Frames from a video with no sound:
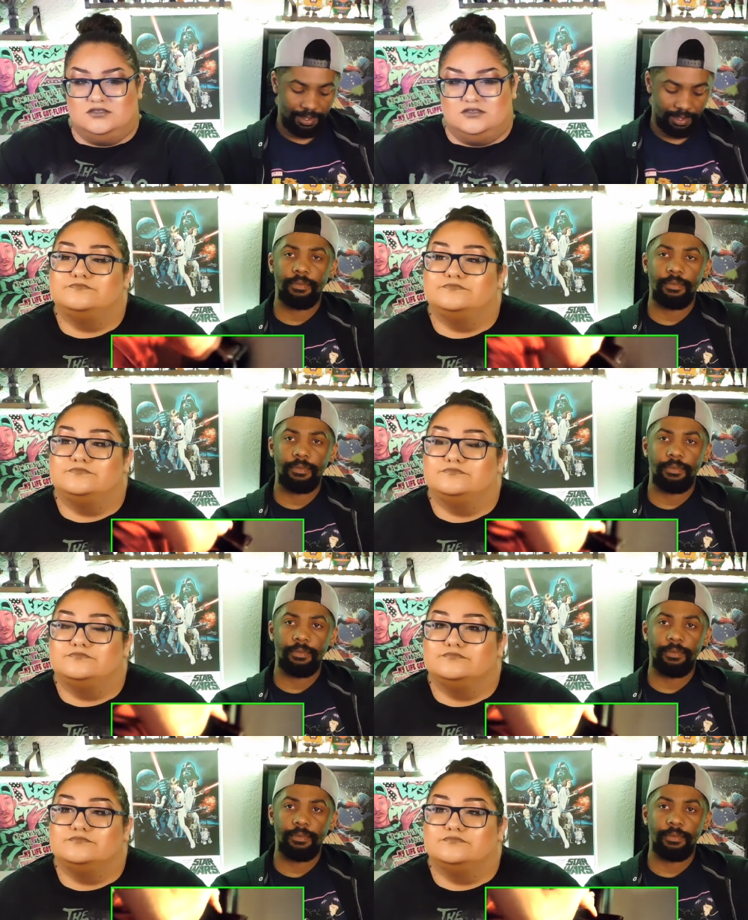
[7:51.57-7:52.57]

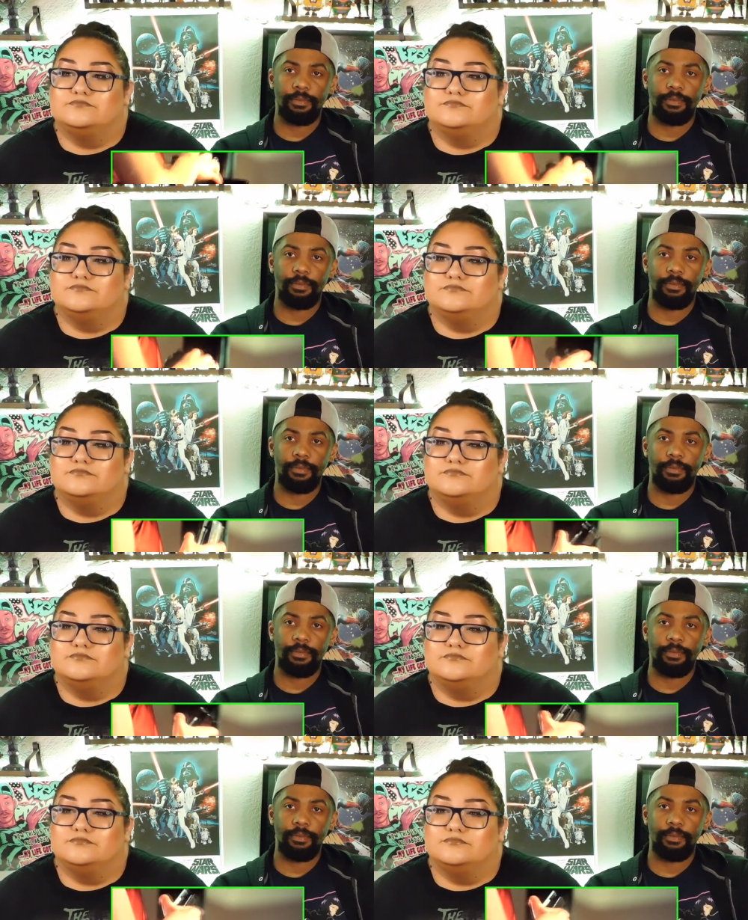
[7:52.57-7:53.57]

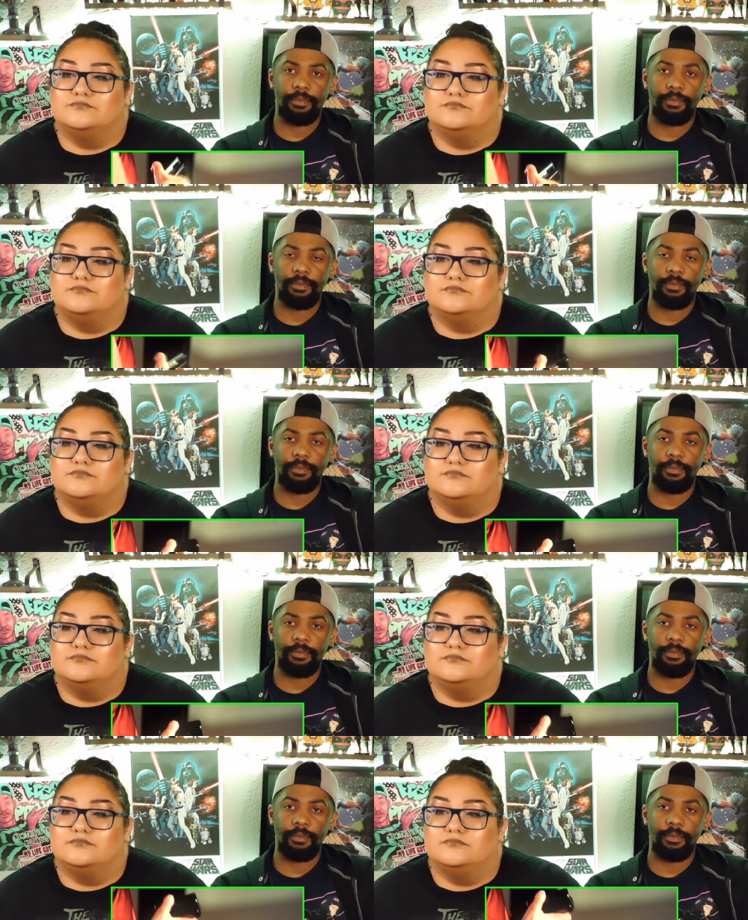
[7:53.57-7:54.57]

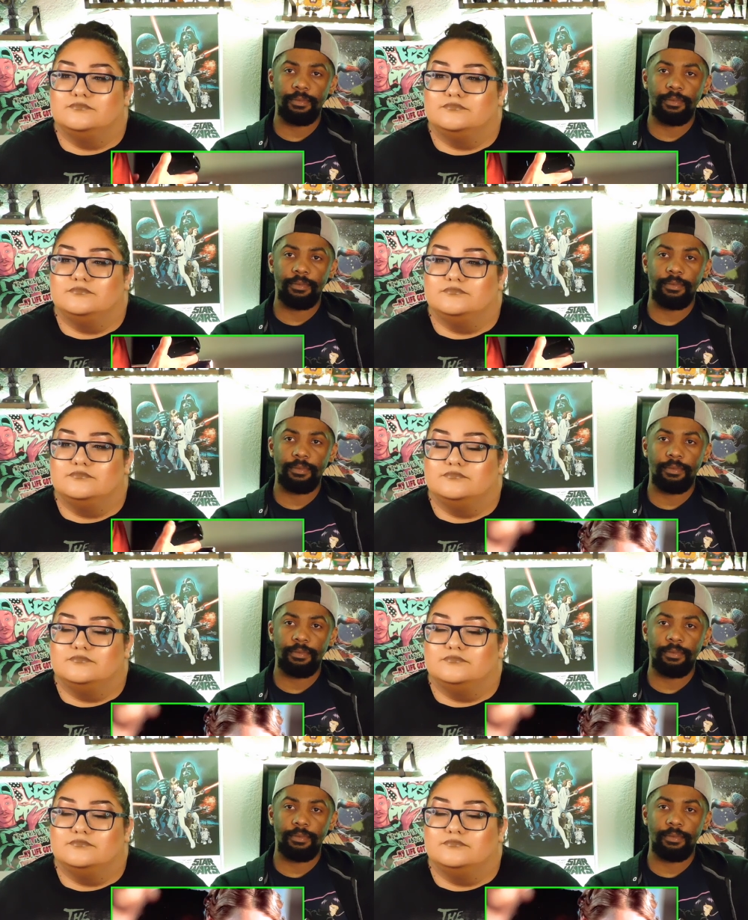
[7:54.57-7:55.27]
(no one is talking)